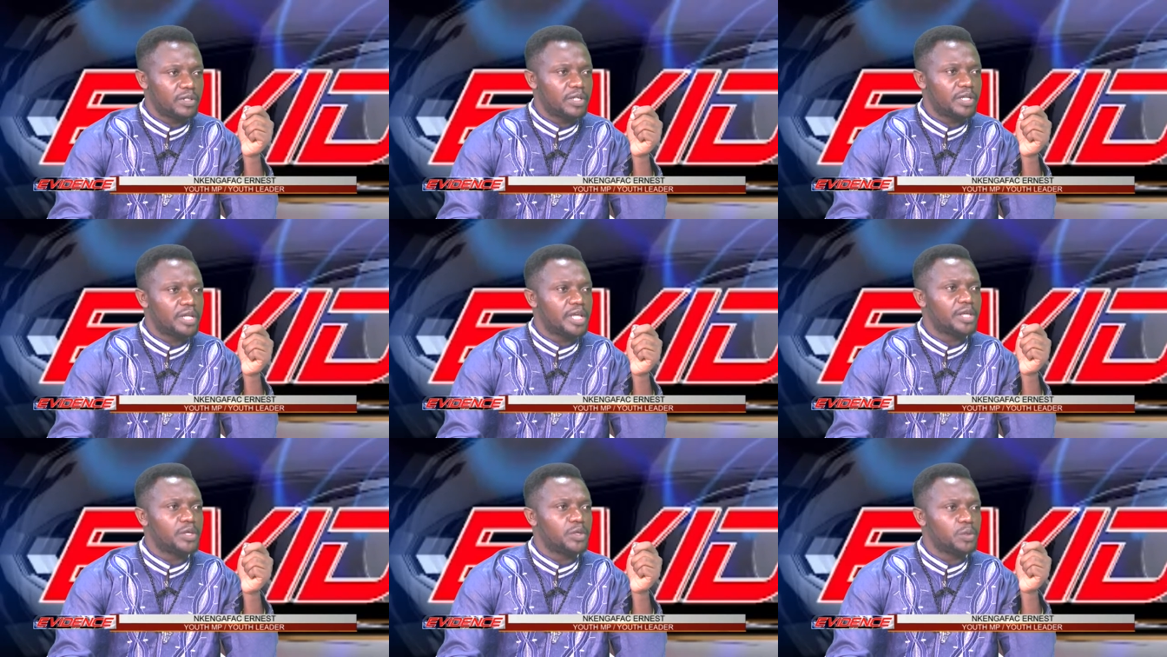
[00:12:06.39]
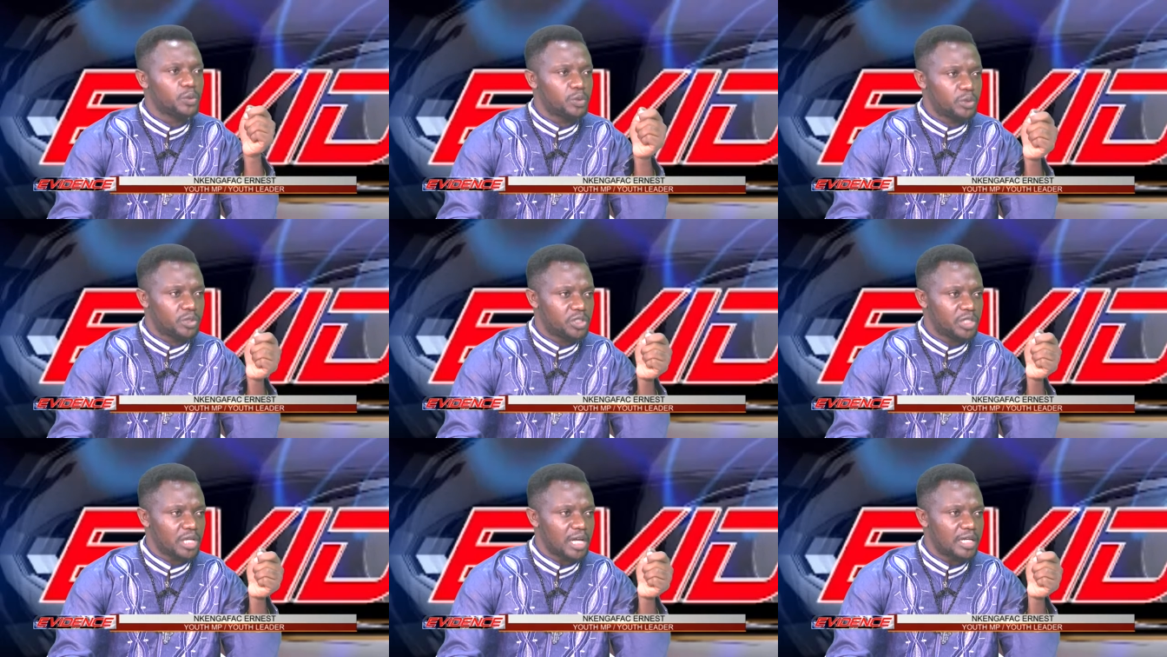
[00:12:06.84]
the
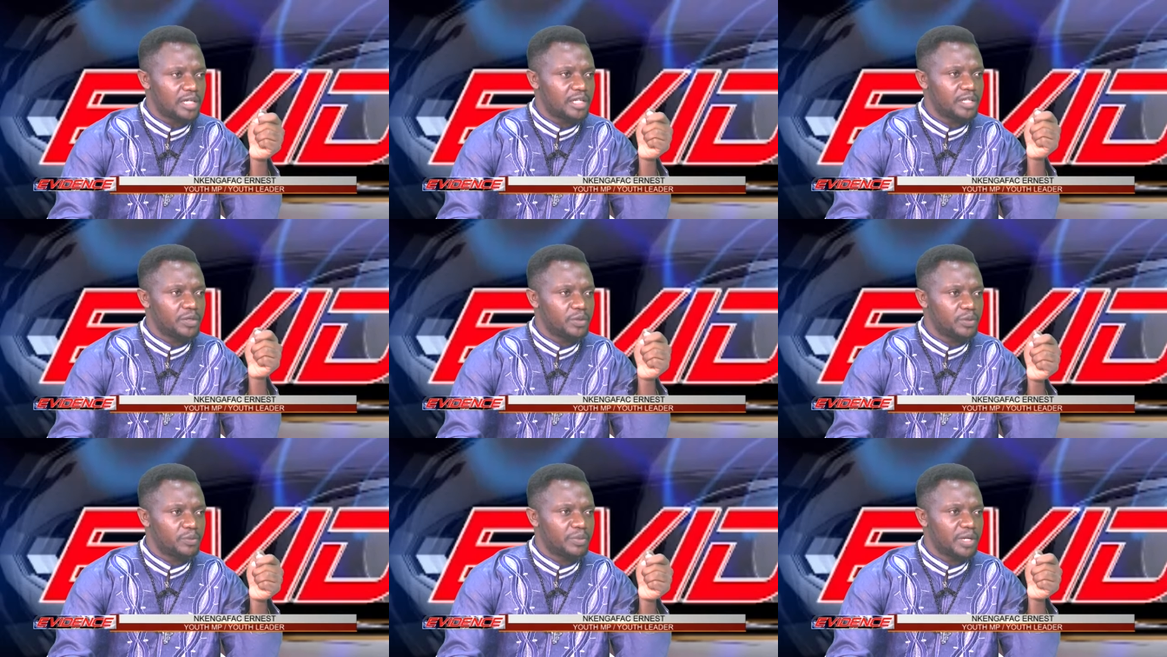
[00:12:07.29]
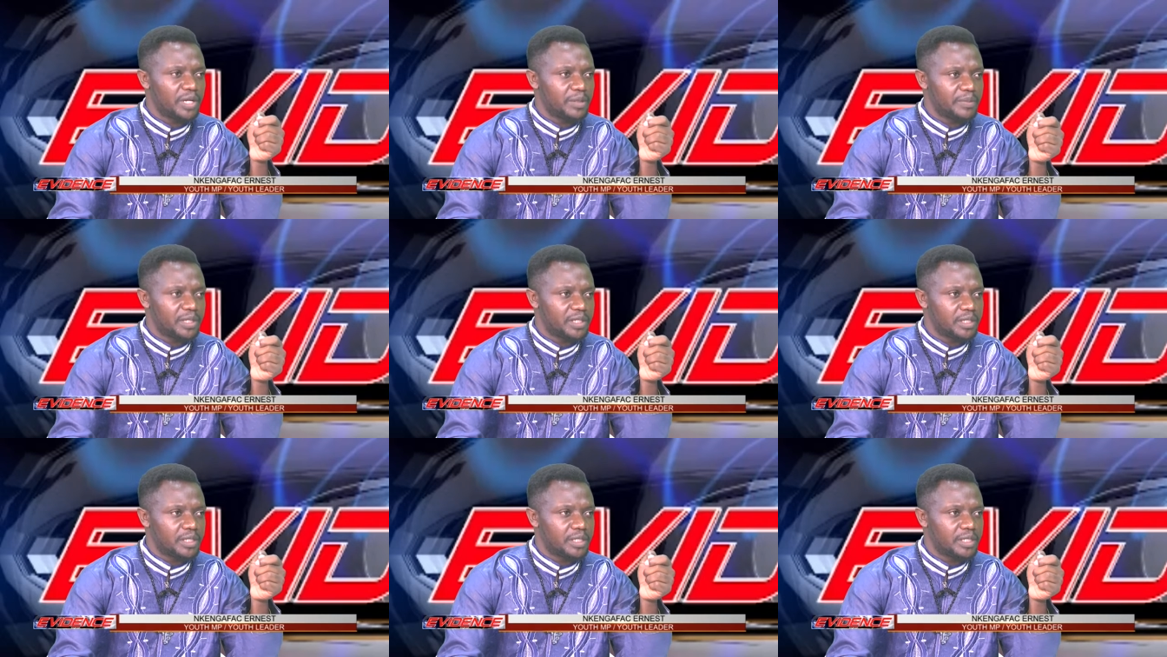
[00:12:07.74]
youth and the youth
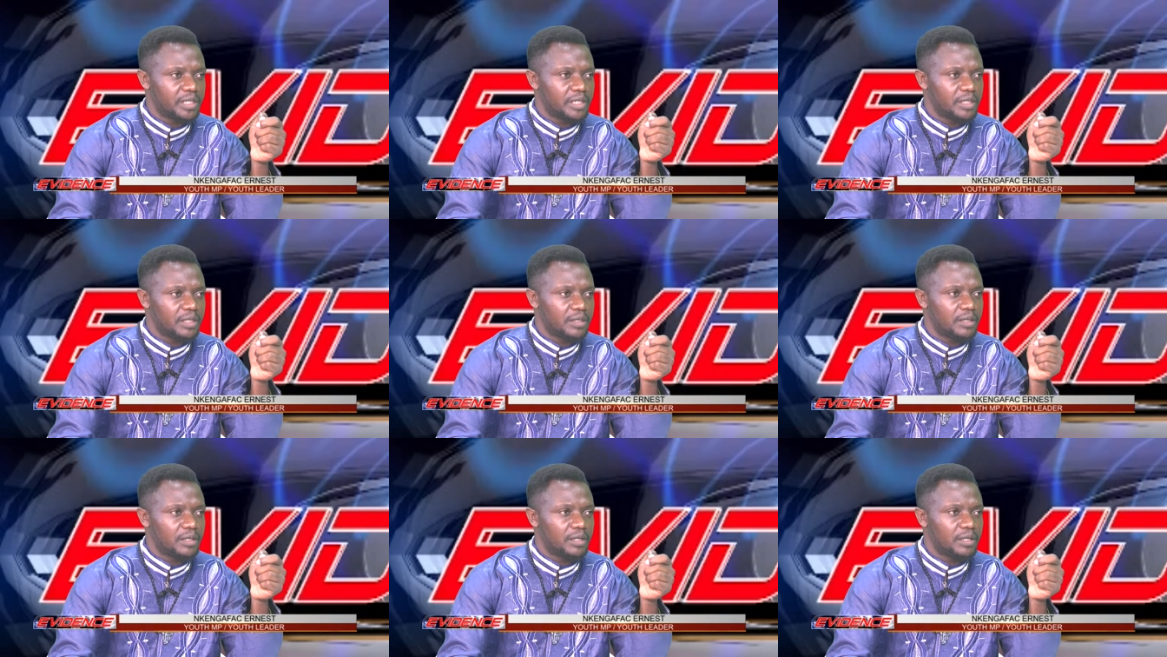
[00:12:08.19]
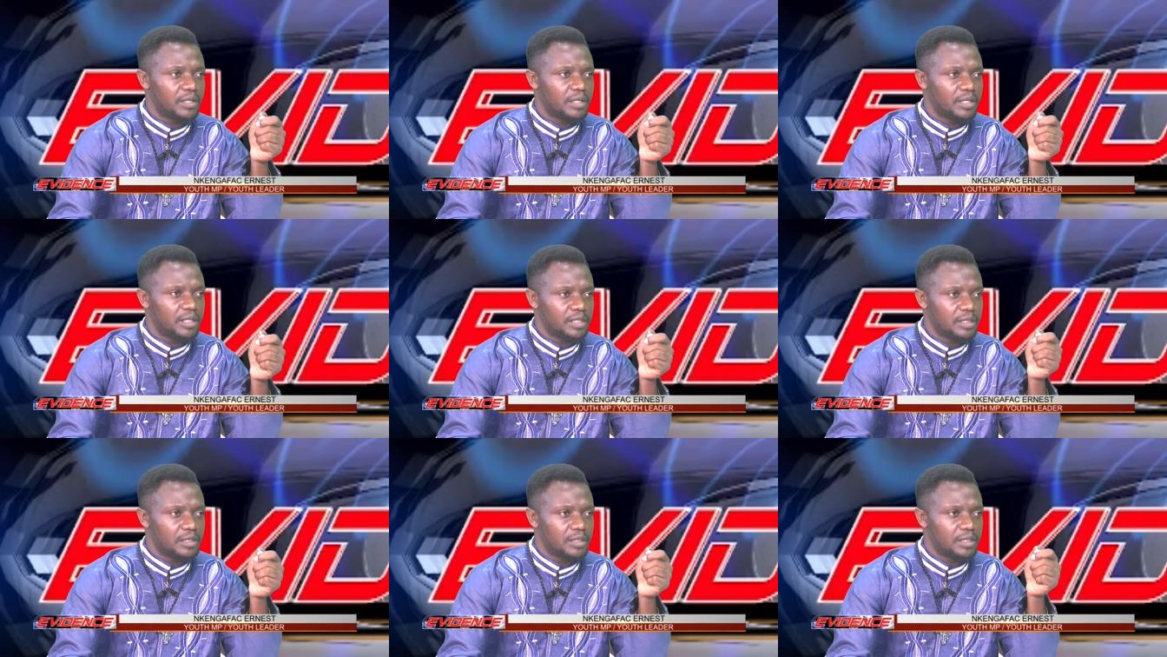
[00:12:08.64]
parliamentarian
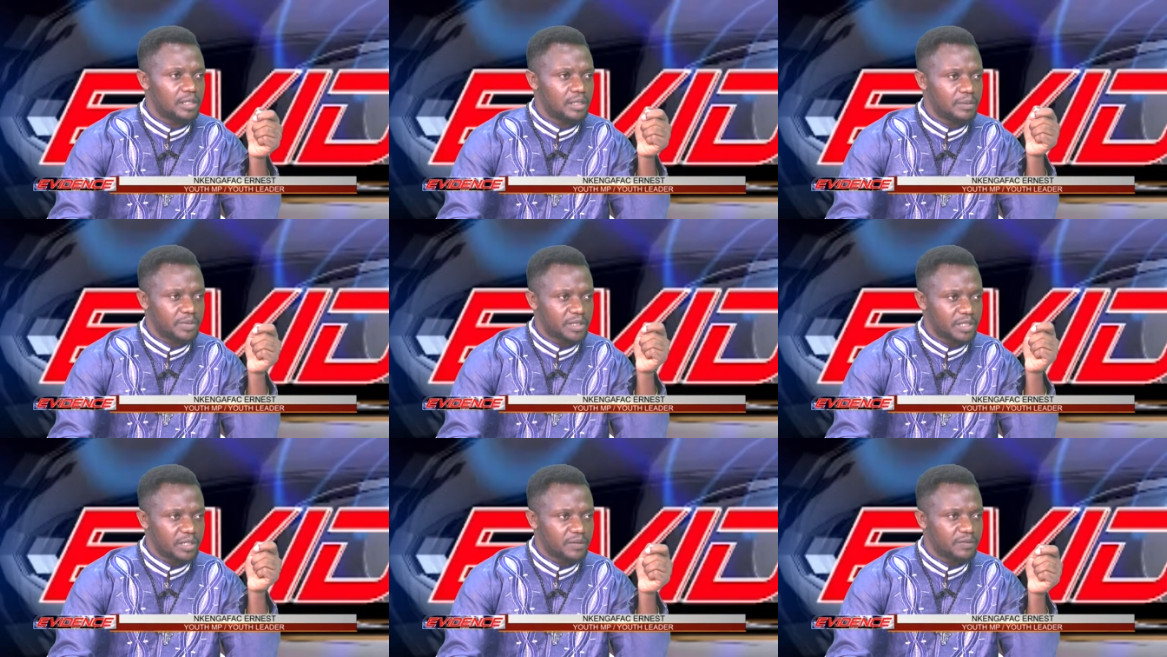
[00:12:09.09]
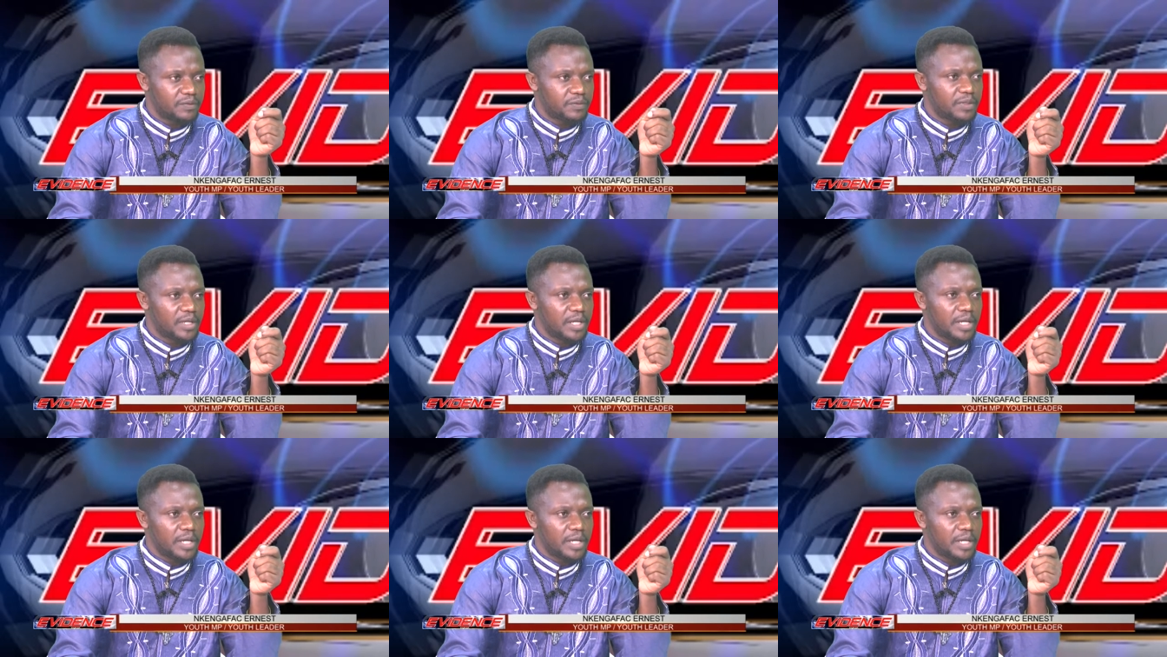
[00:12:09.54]
themselves,